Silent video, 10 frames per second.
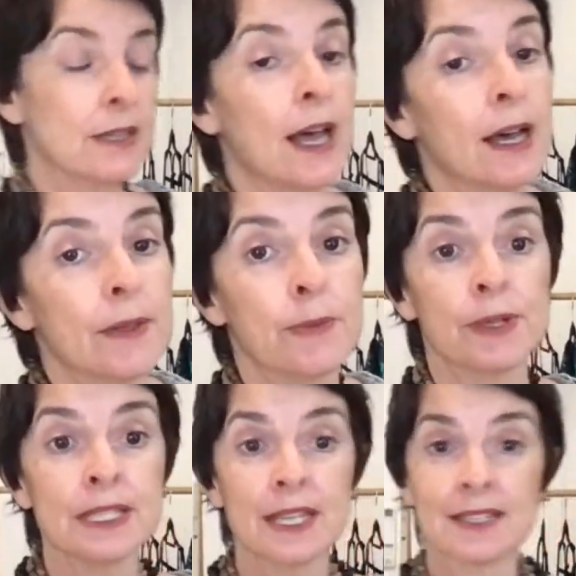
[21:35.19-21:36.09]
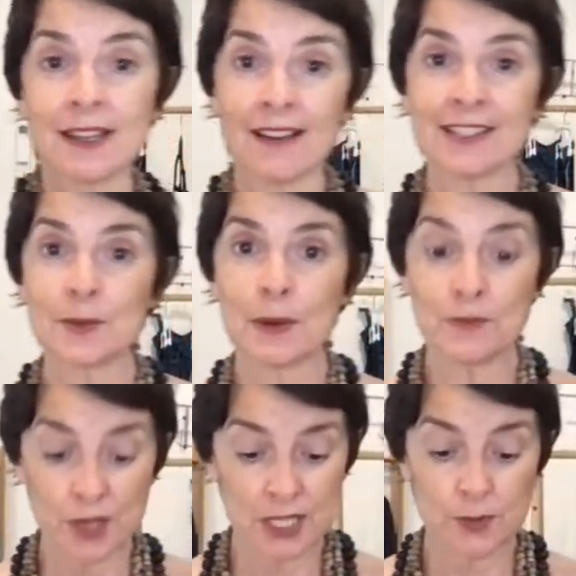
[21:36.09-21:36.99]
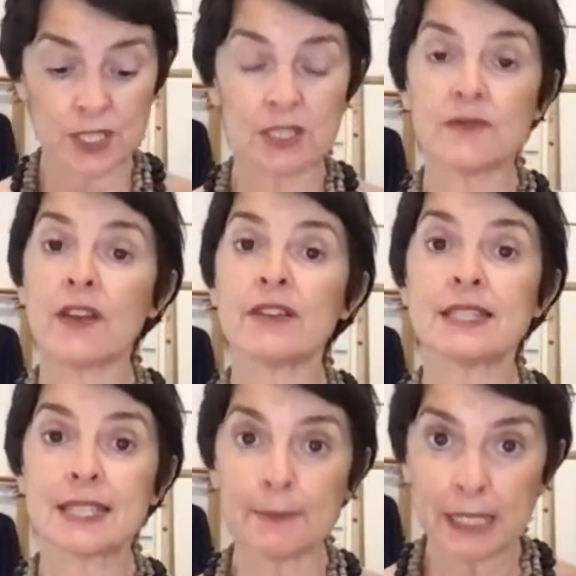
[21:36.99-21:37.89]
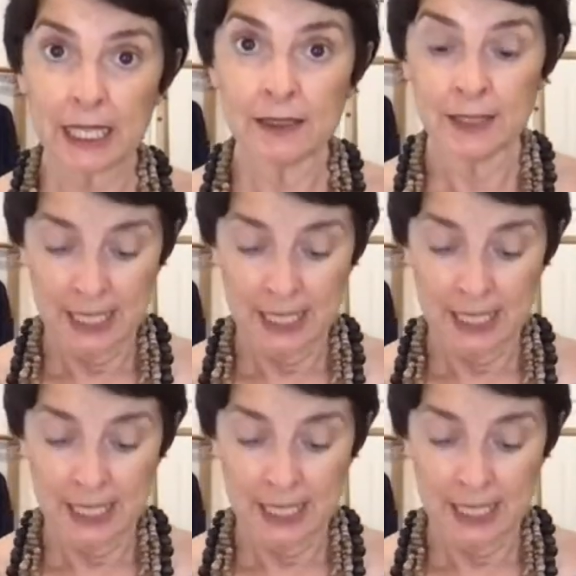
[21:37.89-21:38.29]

the Princess line swim dress, which is very similar.